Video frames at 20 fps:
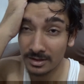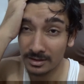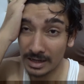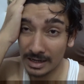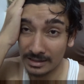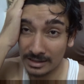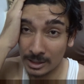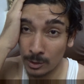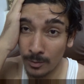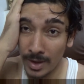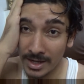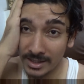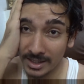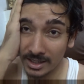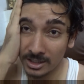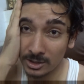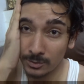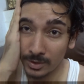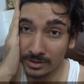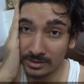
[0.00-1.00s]
right now I
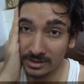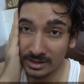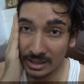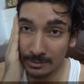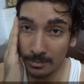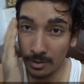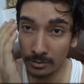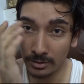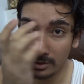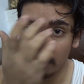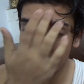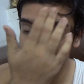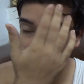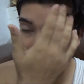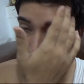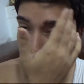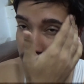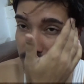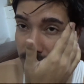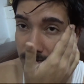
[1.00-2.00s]
can't do anything about it.
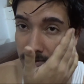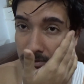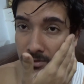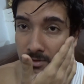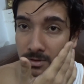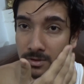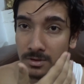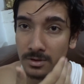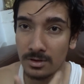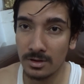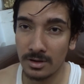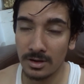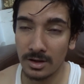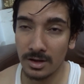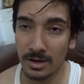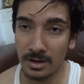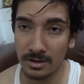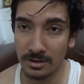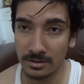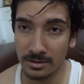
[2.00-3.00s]

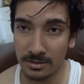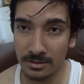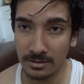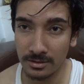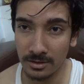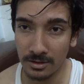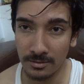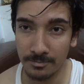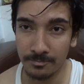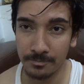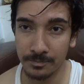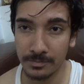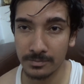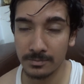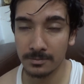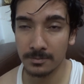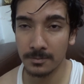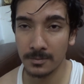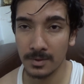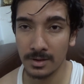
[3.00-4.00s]
And
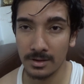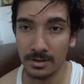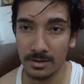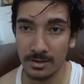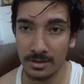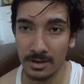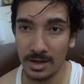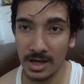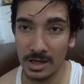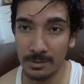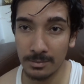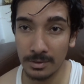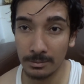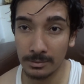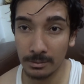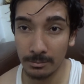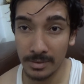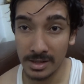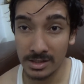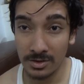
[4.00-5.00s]
I believe
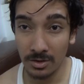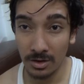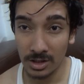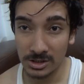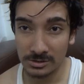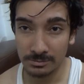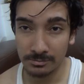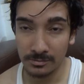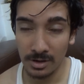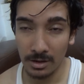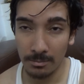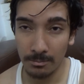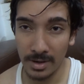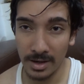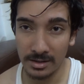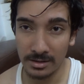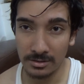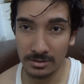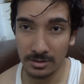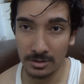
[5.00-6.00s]
the main cause of
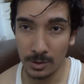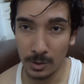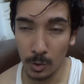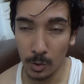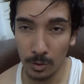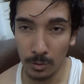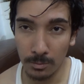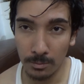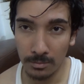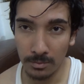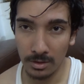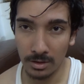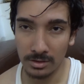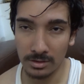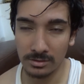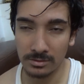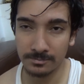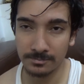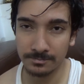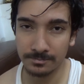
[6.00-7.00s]
my low
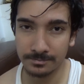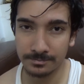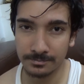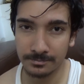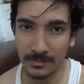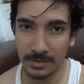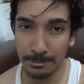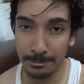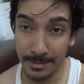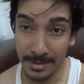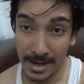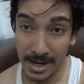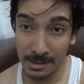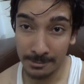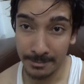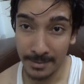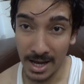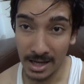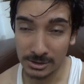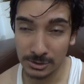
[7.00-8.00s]
or bad
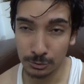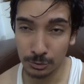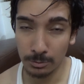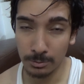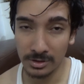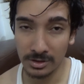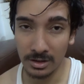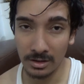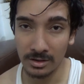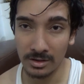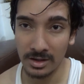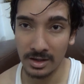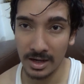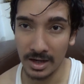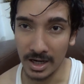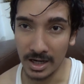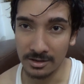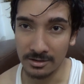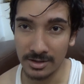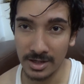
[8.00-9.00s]
marks will be the
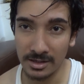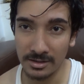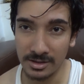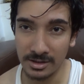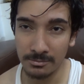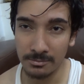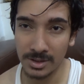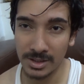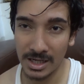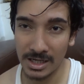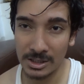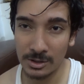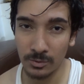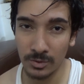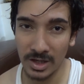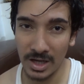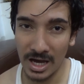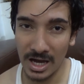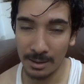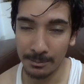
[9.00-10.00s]
handwriting, but
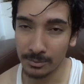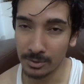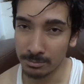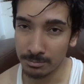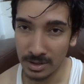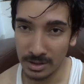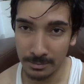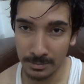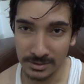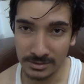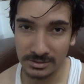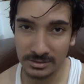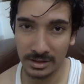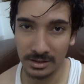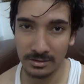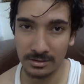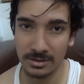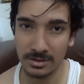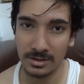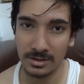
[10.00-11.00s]
anyway, I have done my best, and